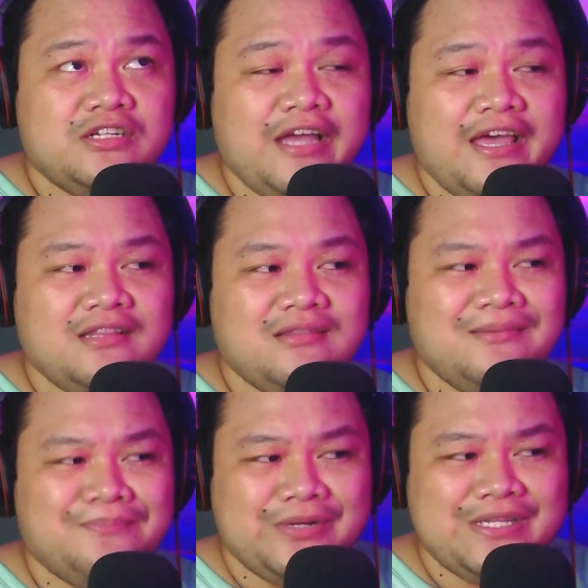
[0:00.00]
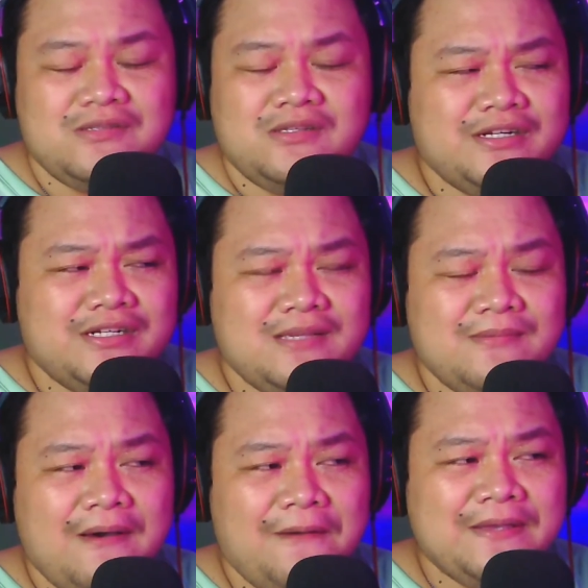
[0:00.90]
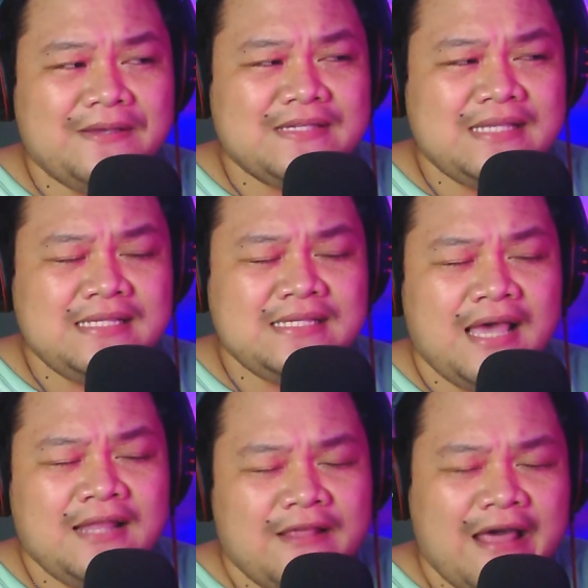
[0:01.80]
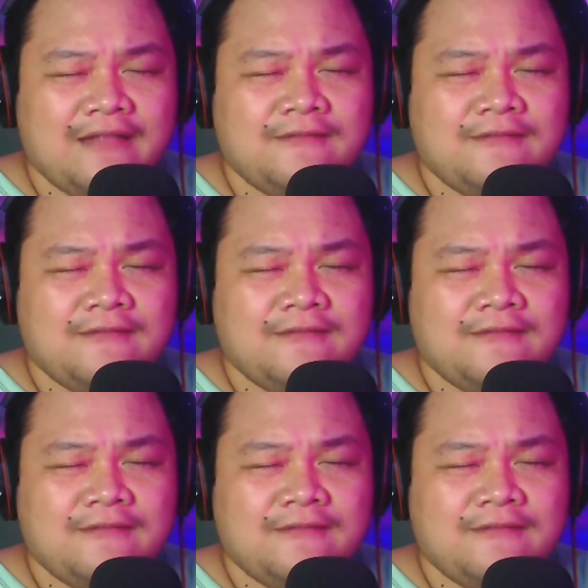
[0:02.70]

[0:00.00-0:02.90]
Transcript: and imprisoned her somehow, because he said that,